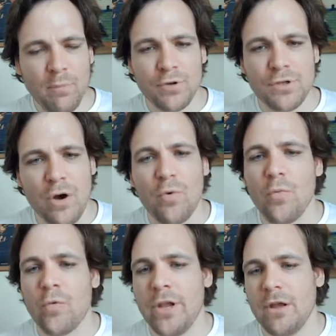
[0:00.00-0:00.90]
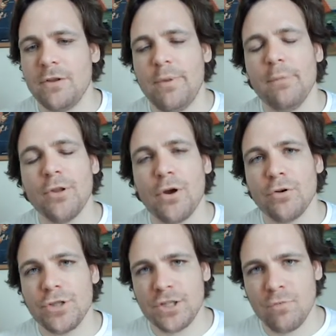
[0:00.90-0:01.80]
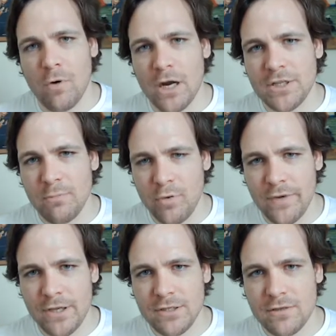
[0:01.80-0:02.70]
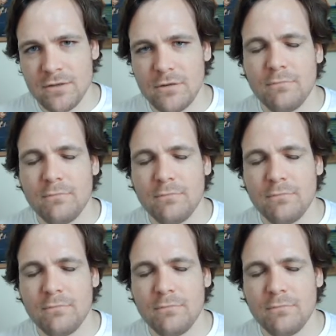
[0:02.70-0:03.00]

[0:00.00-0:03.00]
don't just watch movies.